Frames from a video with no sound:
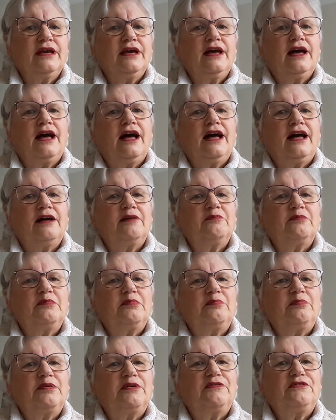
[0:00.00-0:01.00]

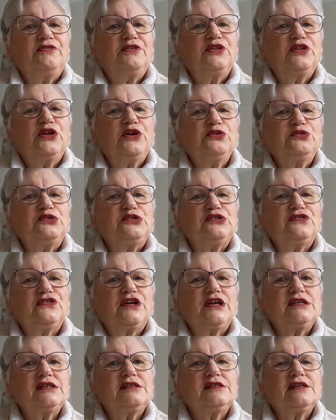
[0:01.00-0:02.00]
But for those of
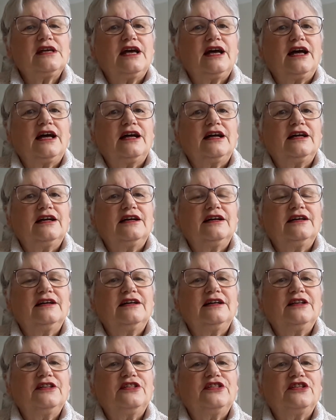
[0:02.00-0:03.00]
us
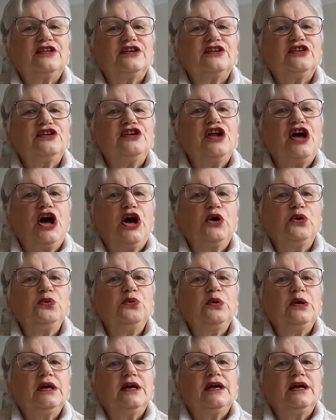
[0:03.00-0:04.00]
that
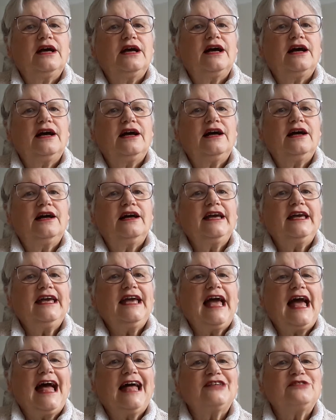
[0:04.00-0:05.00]
know, it
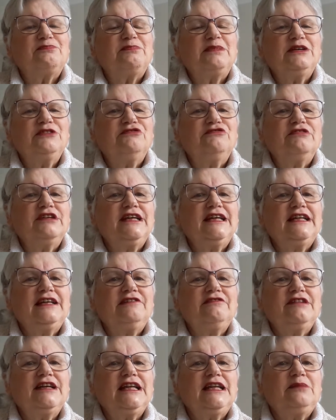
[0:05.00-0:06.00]
has been really,
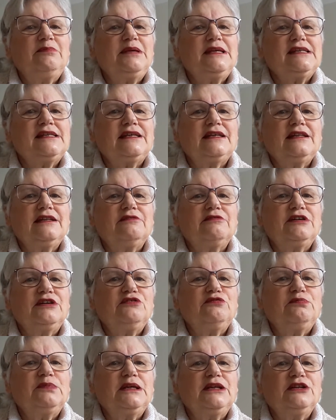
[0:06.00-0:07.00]
really busy.
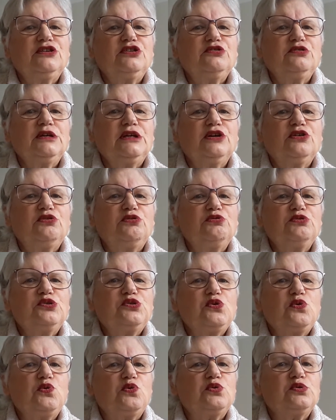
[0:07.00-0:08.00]
We've been doing all
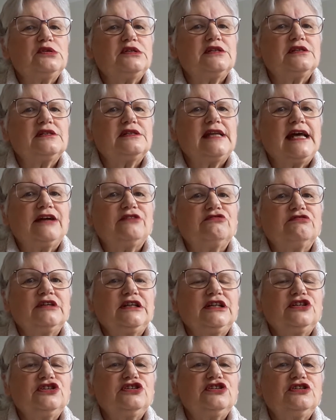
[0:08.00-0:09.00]
sorts as an
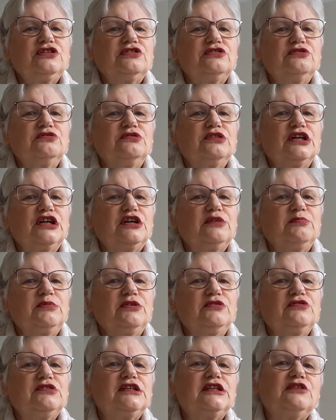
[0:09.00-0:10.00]
outreach to the
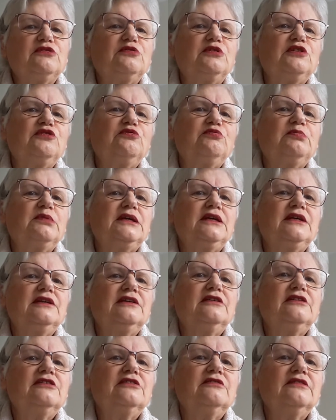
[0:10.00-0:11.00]
community. We've
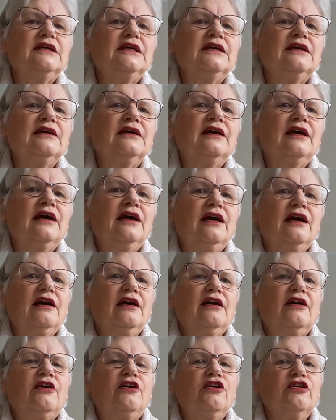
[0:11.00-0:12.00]
been doing
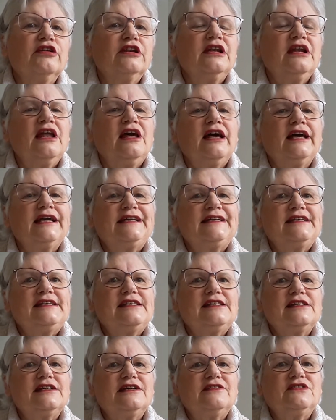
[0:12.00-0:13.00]
online
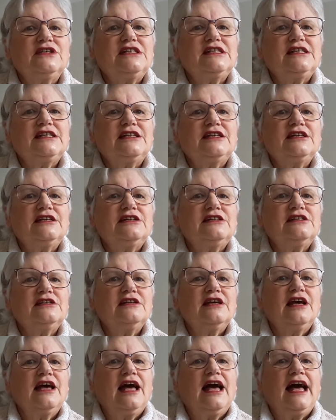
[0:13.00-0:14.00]
services,
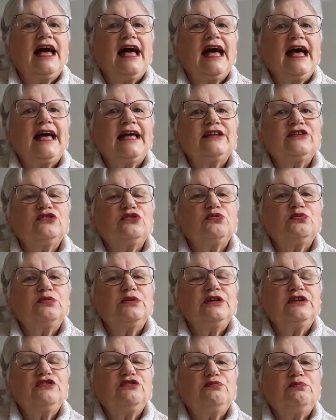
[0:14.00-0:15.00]
and
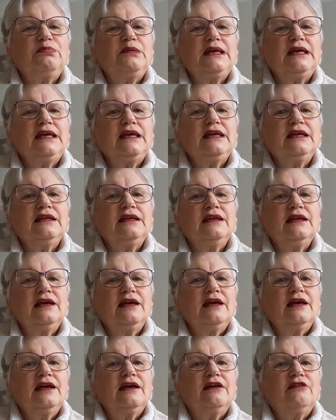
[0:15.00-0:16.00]
we've been
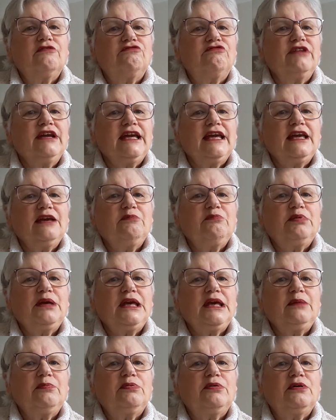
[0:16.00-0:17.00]
ringing
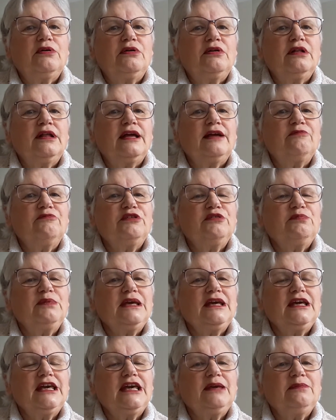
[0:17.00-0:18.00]
people, and we've
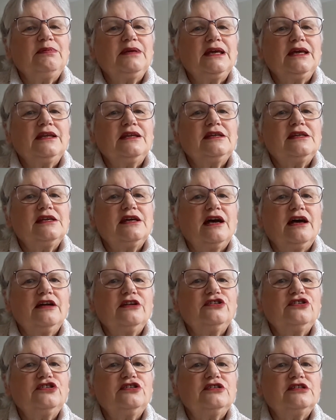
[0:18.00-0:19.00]
been keeping in
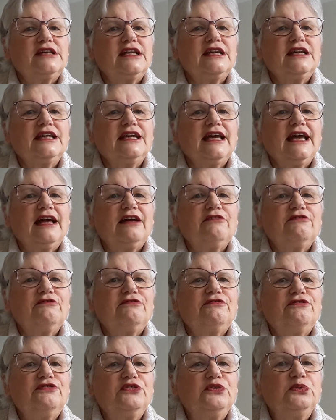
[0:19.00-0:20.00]
touch, sending out
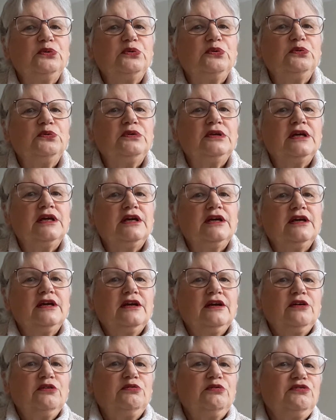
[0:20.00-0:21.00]
food.
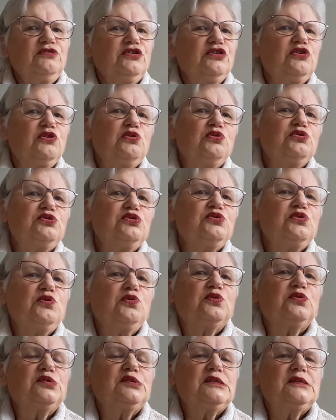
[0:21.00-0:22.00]
We've done all
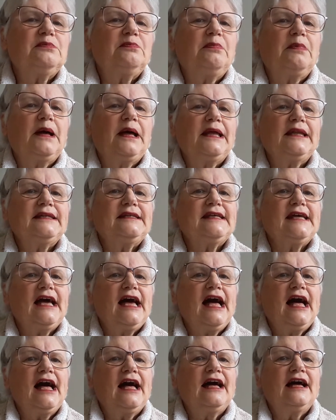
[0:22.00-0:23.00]
sorts, but
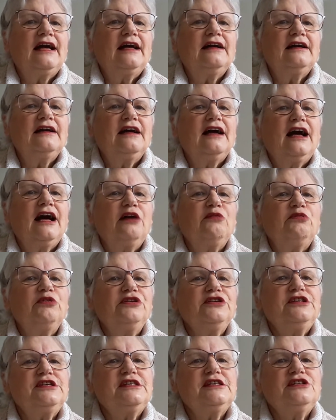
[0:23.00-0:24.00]
I
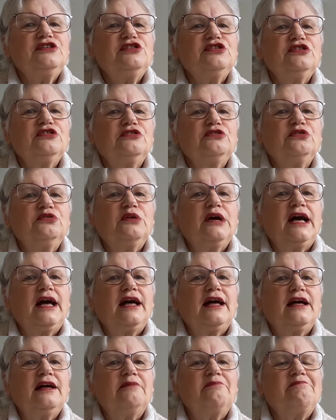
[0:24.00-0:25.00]
wanted
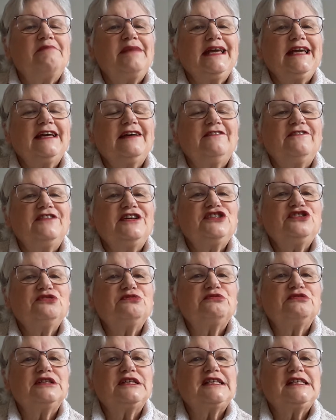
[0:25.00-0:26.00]
to make a
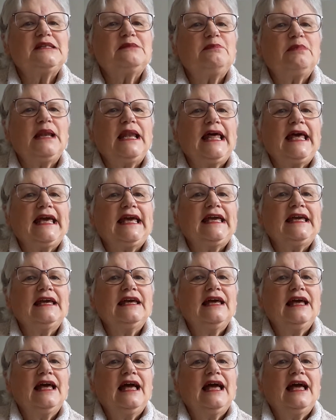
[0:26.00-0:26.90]
visual display